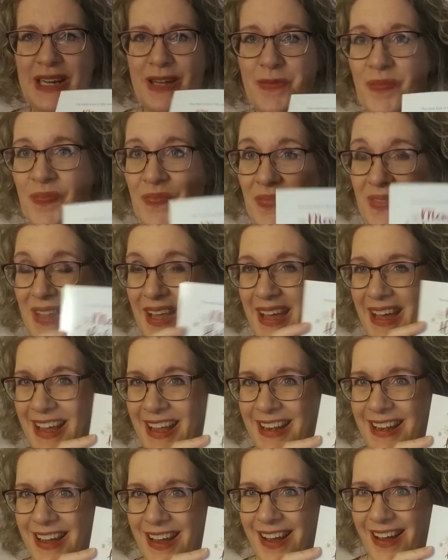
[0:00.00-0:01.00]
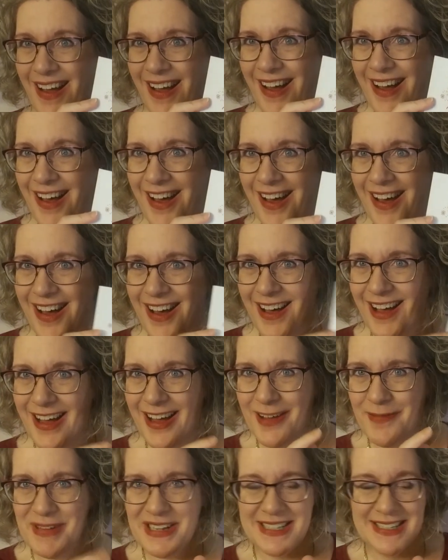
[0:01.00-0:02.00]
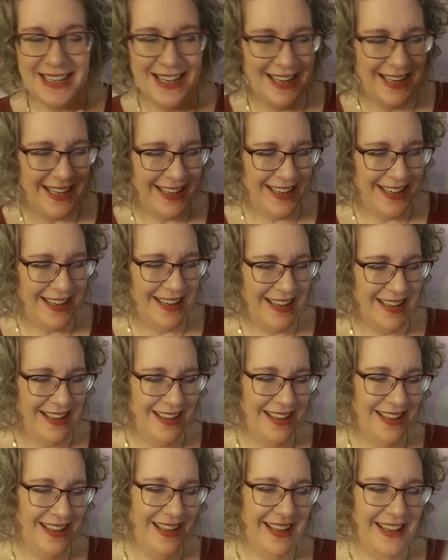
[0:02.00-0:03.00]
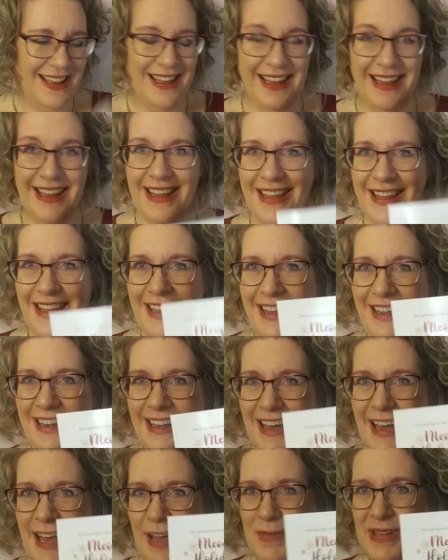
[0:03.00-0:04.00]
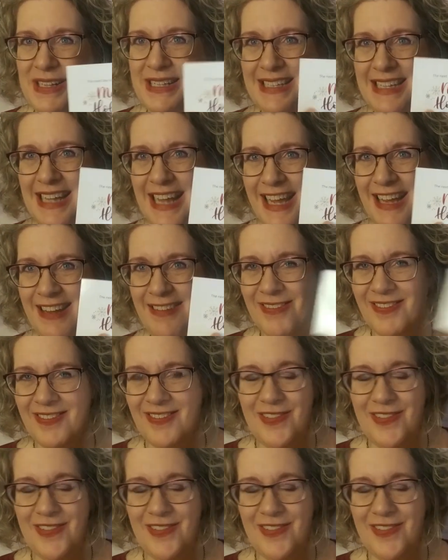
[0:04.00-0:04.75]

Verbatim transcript: one. And I'm excited. And I've been staying